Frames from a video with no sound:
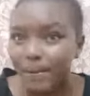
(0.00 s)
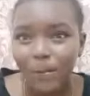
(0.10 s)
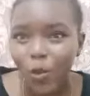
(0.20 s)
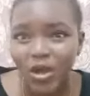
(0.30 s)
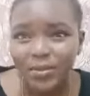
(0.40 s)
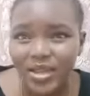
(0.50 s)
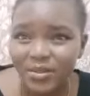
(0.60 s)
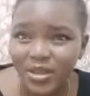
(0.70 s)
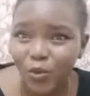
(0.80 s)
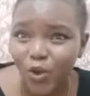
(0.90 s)
might make
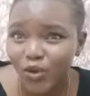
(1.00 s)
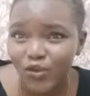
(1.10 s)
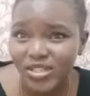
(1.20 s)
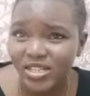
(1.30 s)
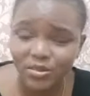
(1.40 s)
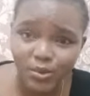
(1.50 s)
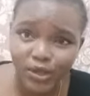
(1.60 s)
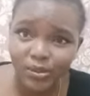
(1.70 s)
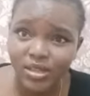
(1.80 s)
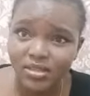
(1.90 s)
me one of his
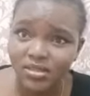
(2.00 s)
experiments.